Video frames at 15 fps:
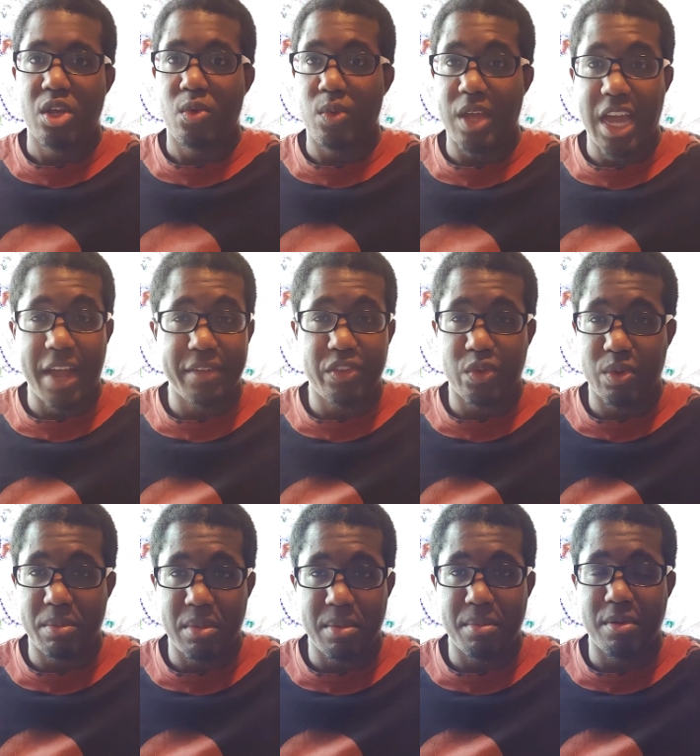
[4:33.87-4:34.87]
We have to
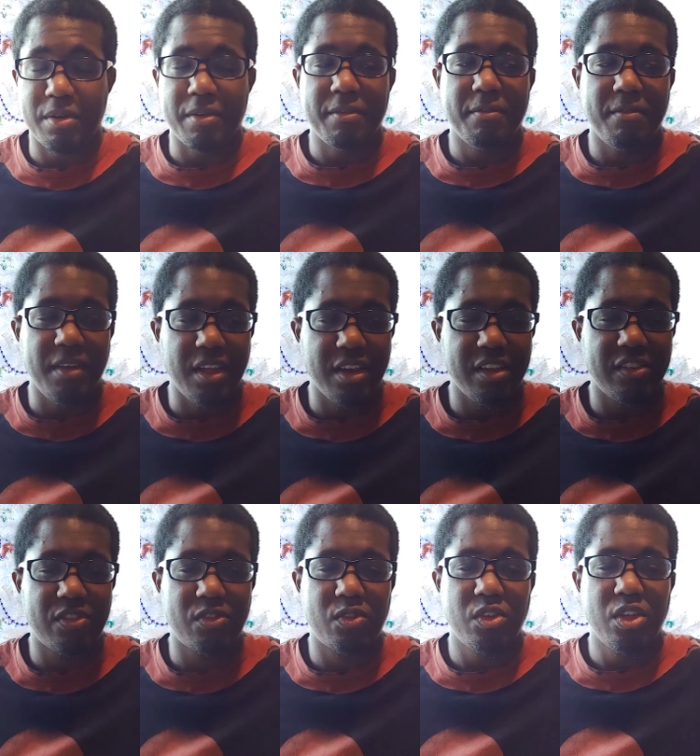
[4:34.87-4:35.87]
remember
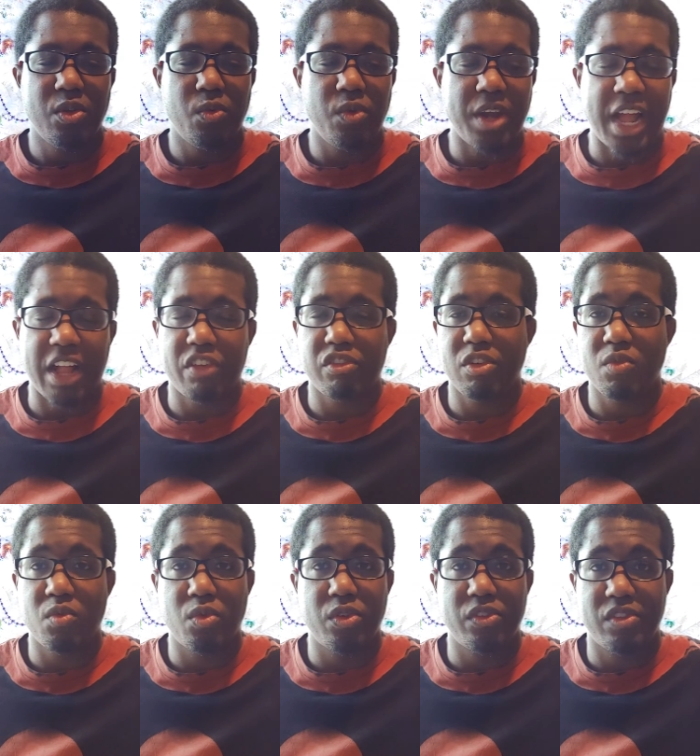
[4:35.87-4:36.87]
Venus naturally
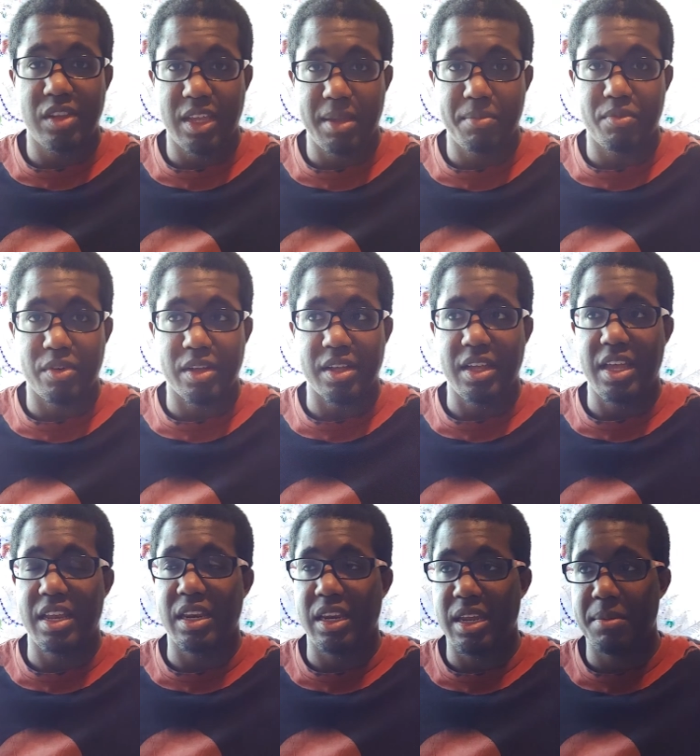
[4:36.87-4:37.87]
rules Libra,
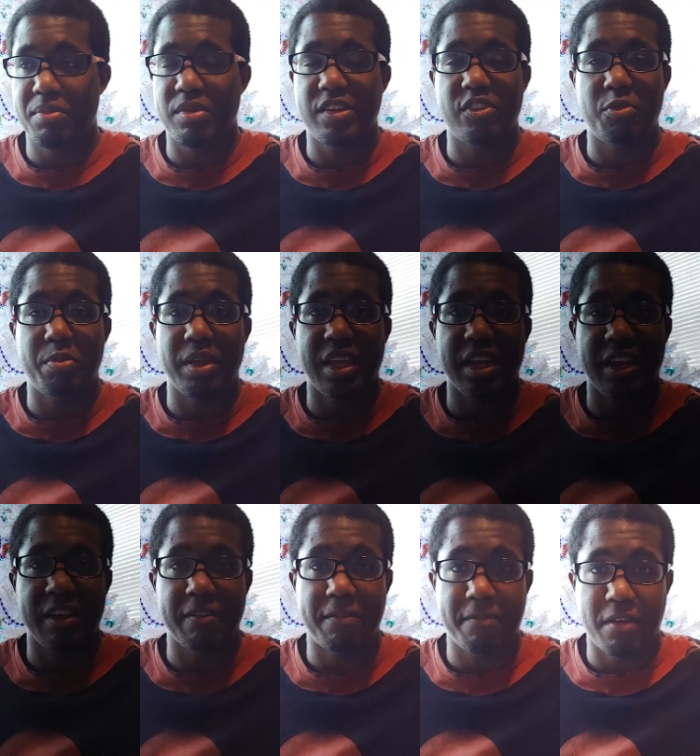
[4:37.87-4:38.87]
and Libra is the
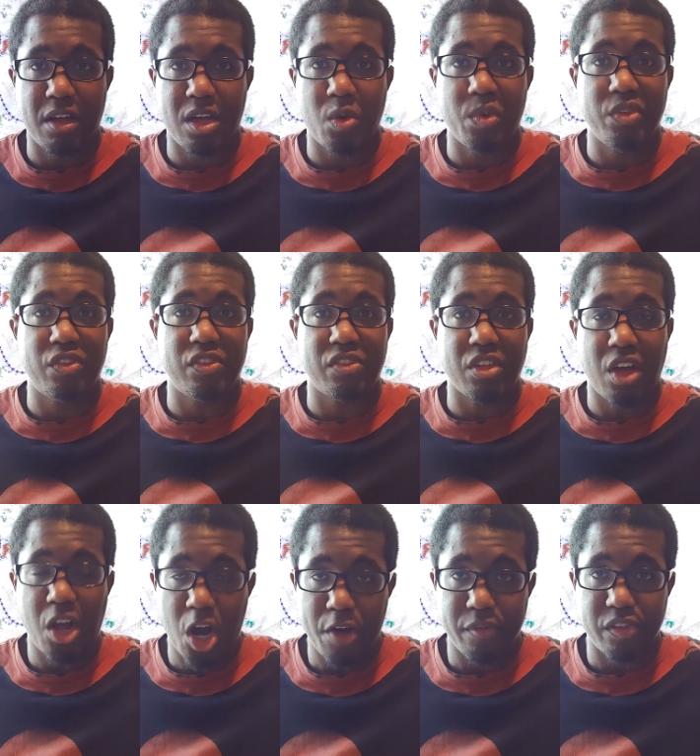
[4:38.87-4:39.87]
beginning of fall, which is the
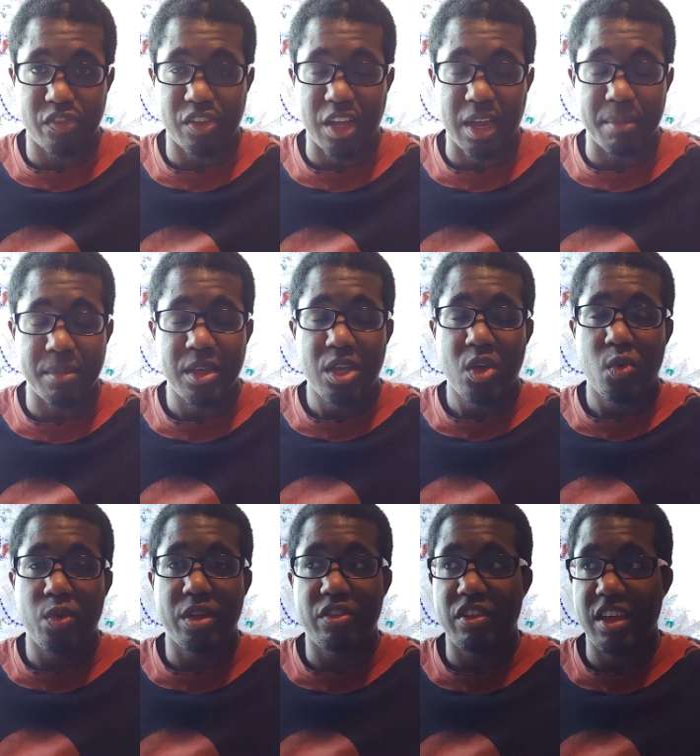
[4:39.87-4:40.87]
harvest time,
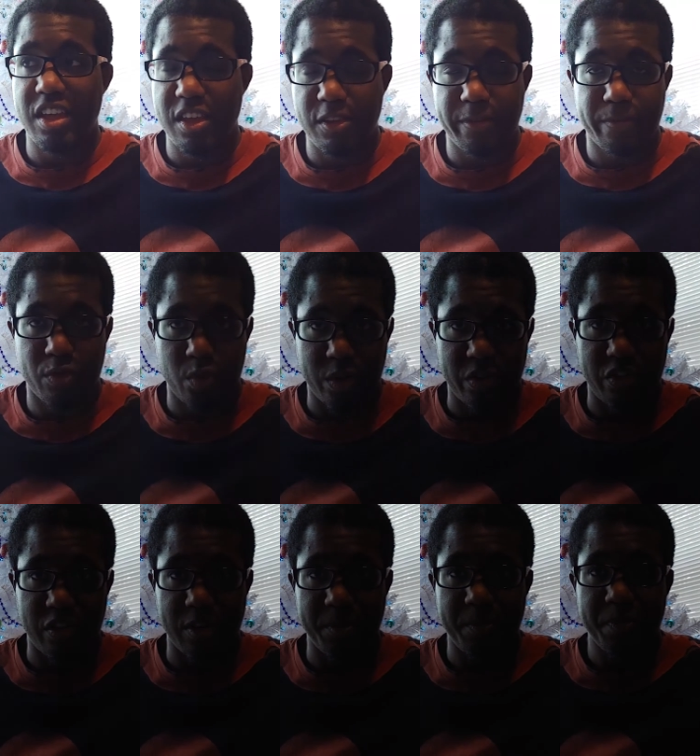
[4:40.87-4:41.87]
which is
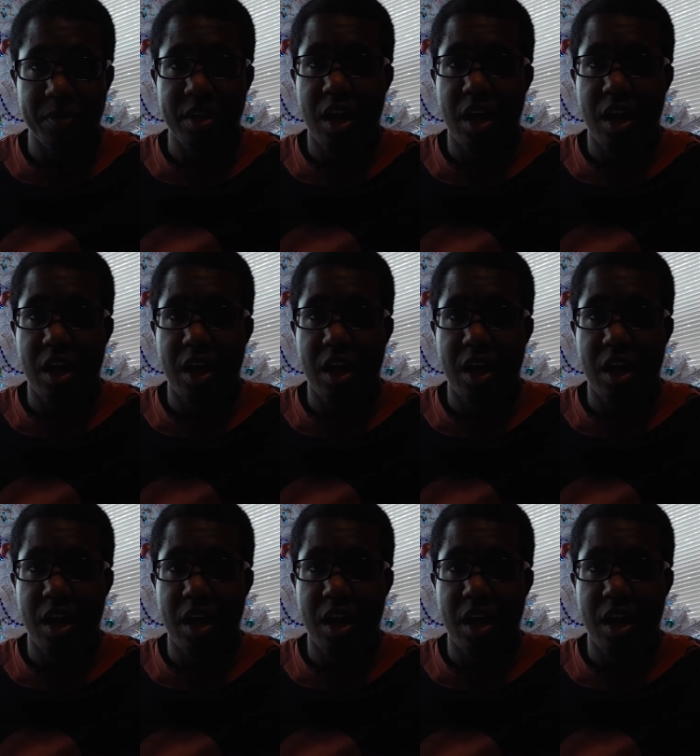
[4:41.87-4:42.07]
fruition.